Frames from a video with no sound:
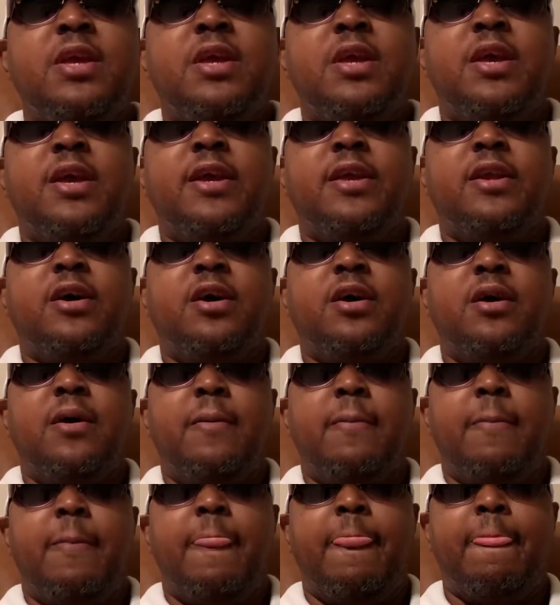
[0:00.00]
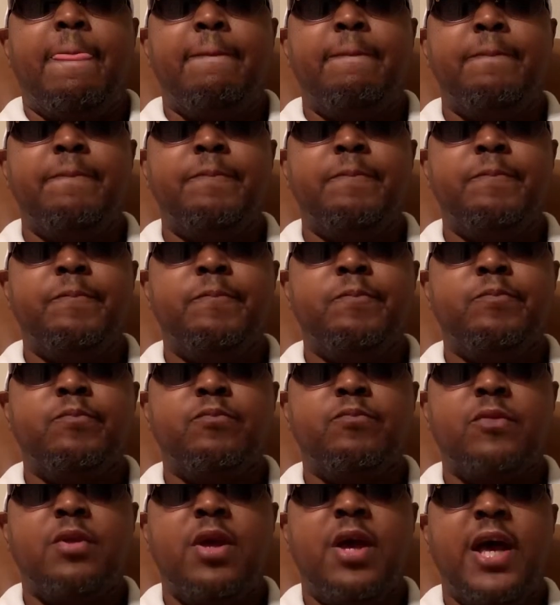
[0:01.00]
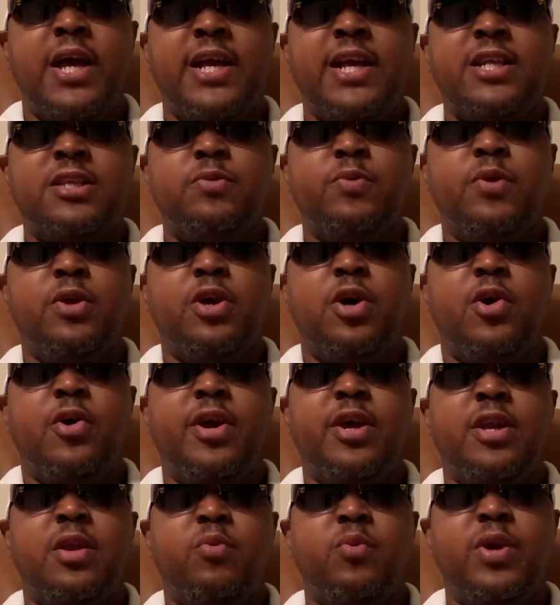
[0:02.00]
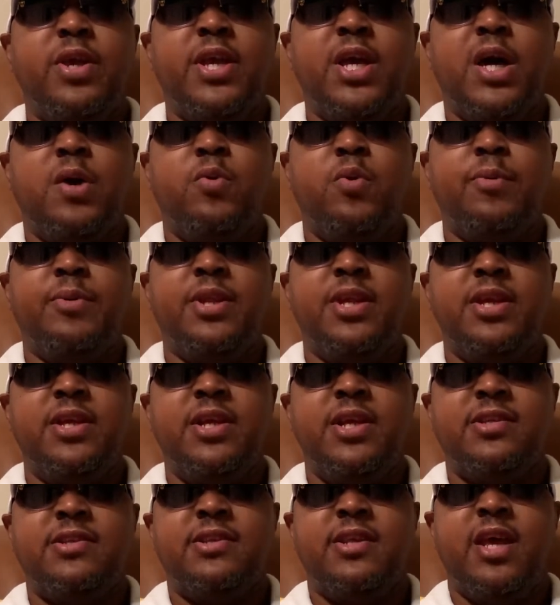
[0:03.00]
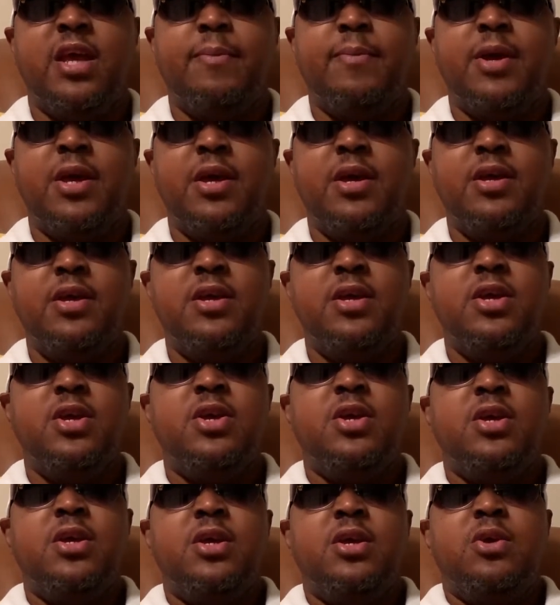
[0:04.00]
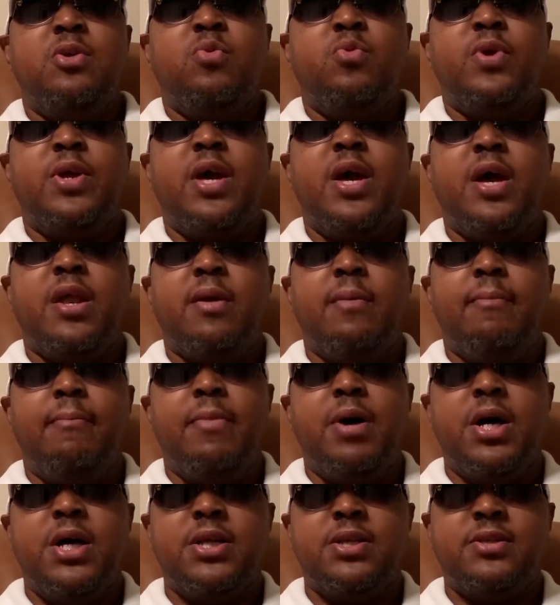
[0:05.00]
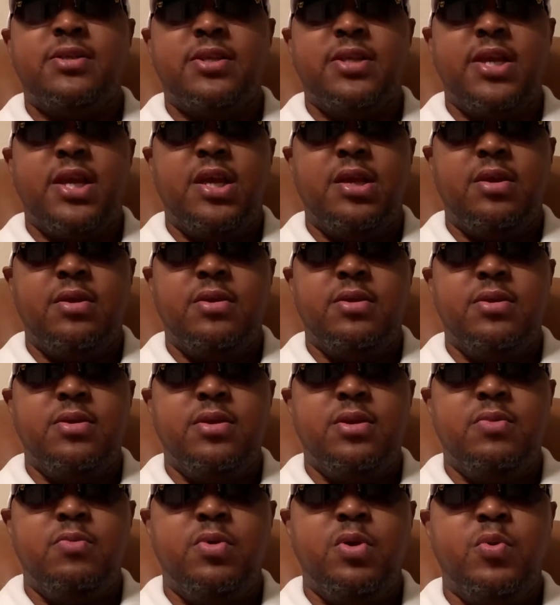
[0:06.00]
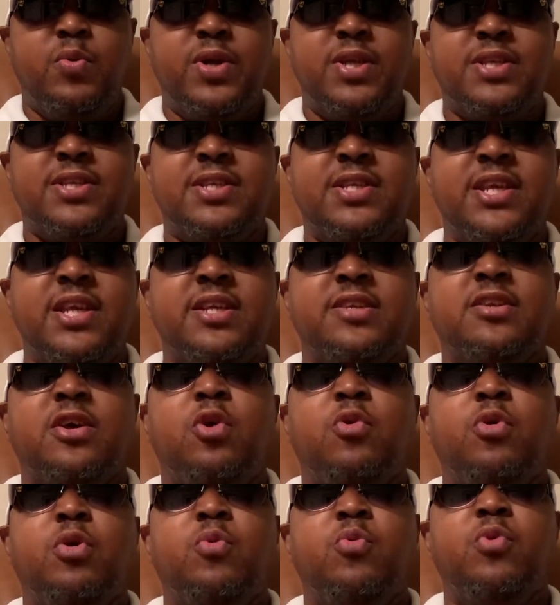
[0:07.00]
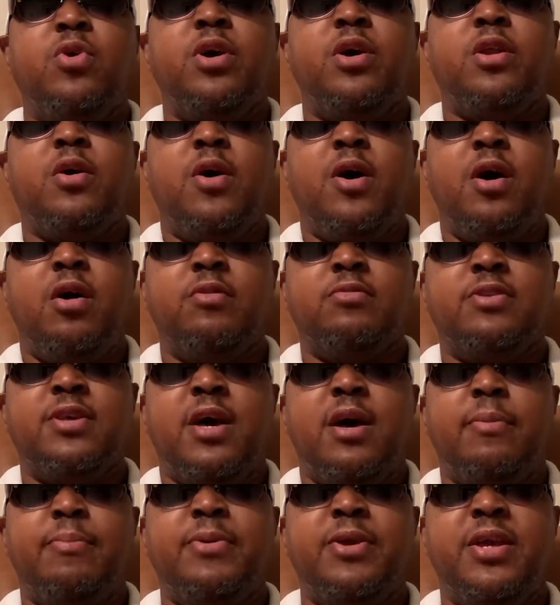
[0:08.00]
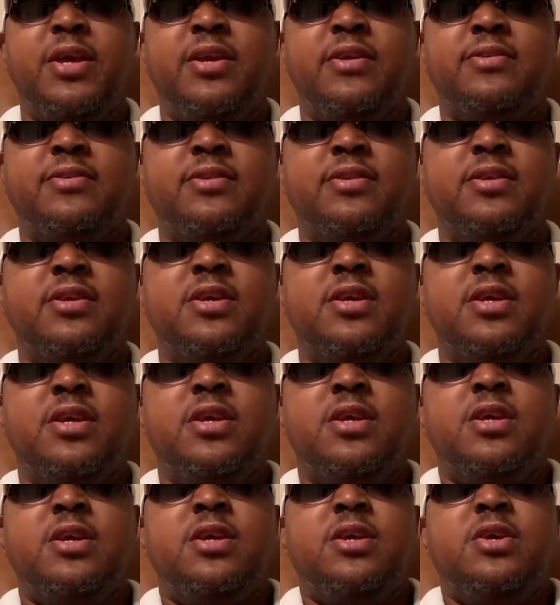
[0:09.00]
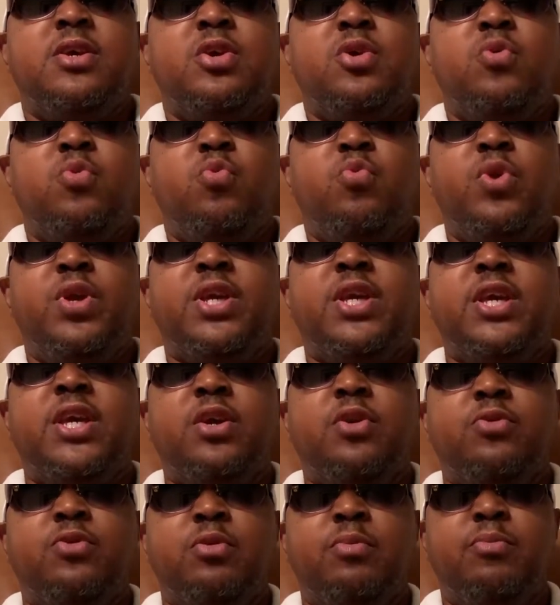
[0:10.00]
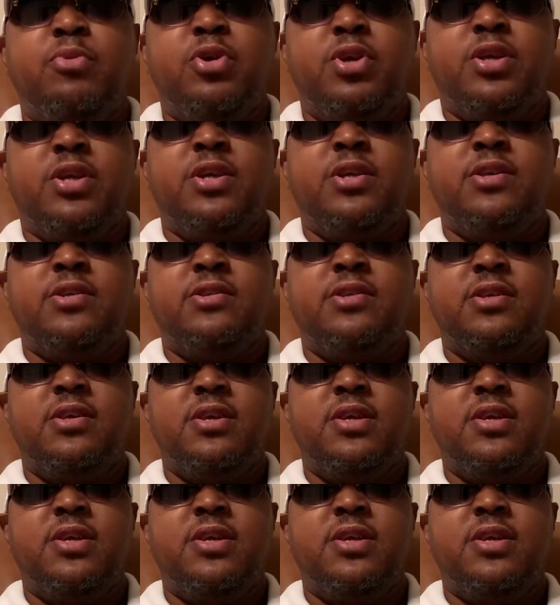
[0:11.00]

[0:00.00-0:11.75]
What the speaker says: And I guess we can go ahead and recap what we did yesterday, man. We had a monster day. We went 6-0-1 on all top picks. We killed the bookies.